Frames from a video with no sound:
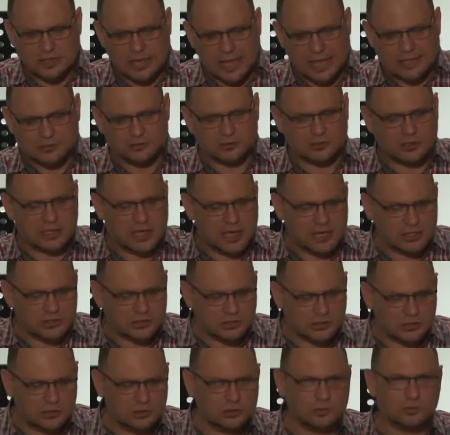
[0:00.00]

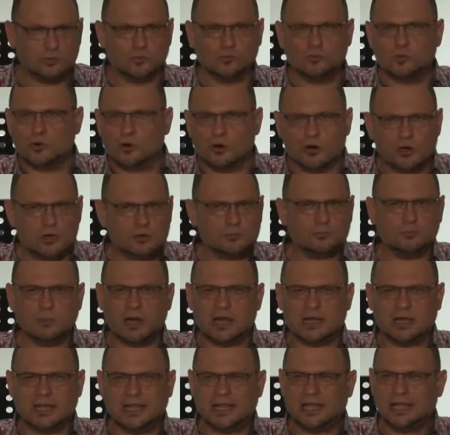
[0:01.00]
education, work,
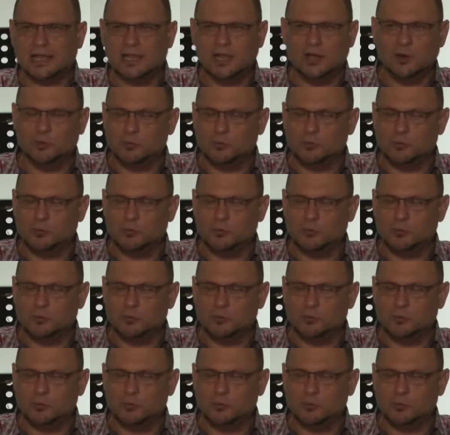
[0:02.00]
money.